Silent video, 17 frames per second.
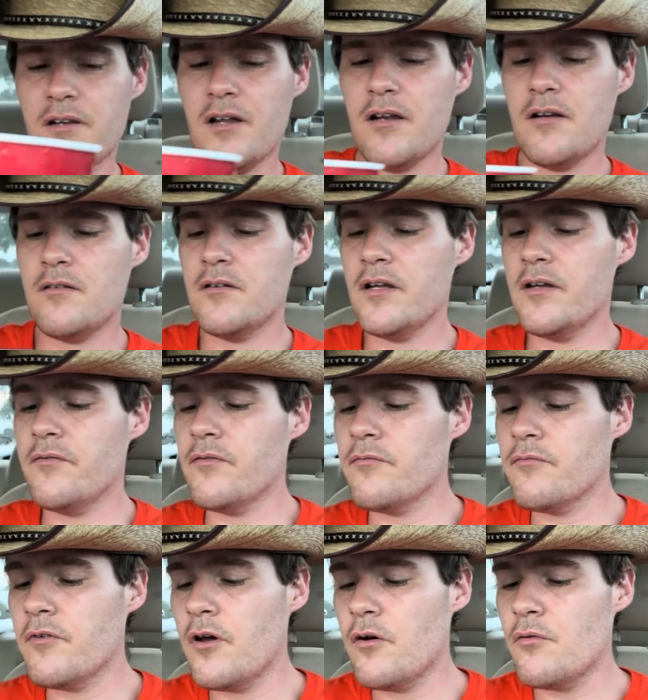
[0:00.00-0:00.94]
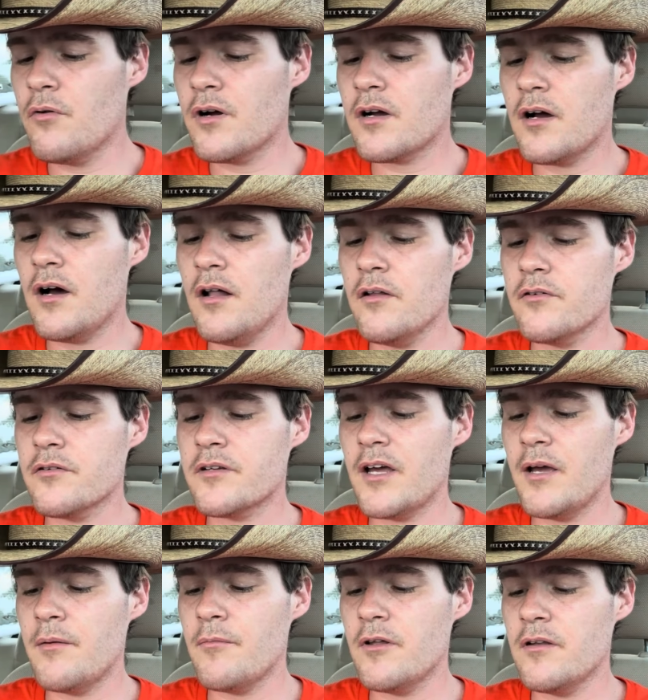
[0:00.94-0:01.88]
I don't even know what colors
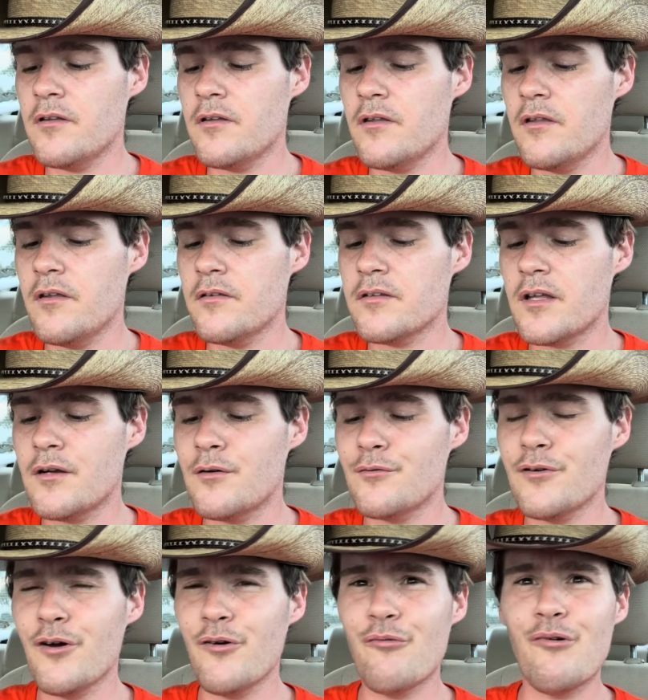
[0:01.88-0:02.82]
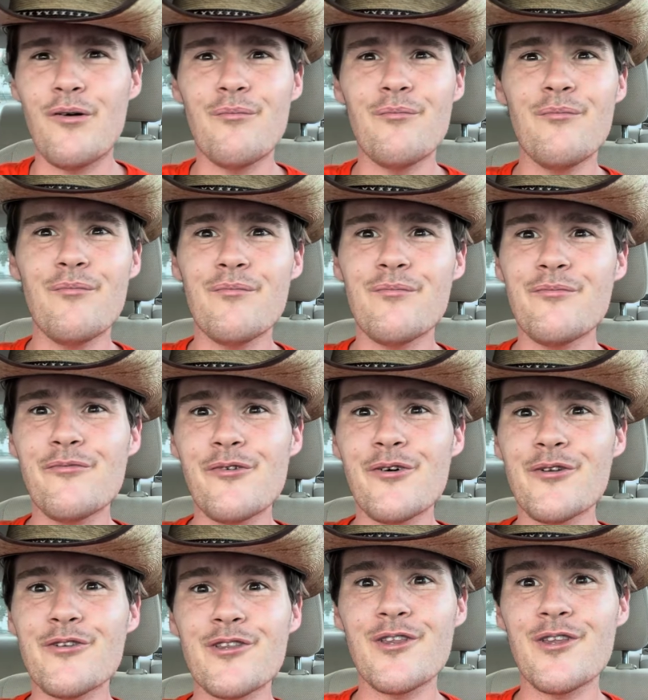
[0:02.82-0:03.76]
came into this. I don't know what
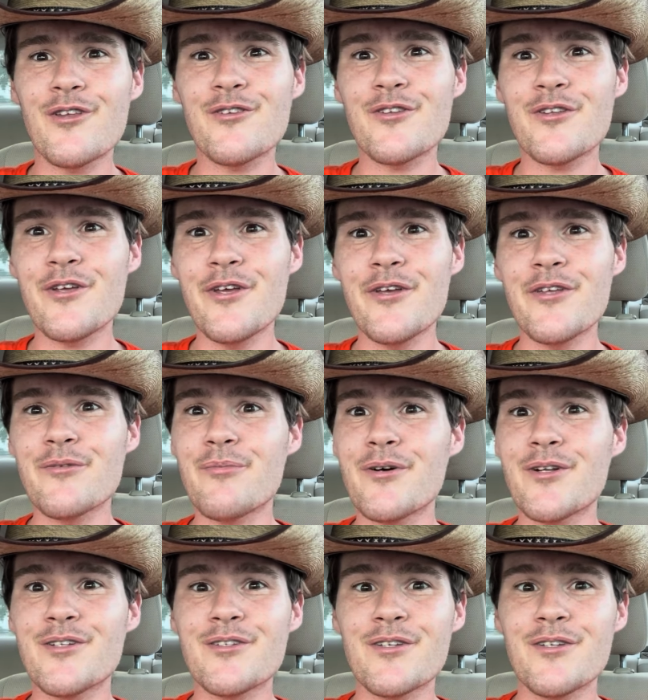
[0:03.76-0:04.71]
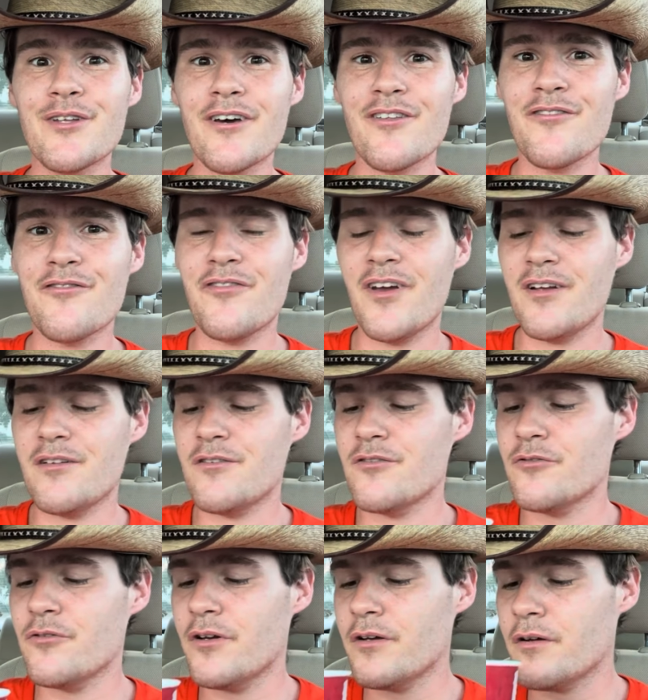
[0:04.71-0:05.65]
what this is, but it's another Fanta
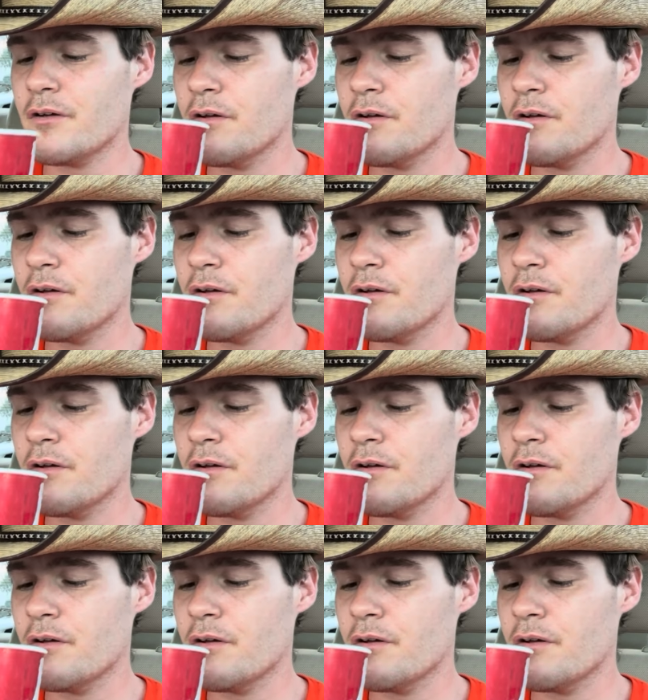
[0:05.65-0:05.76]
drink.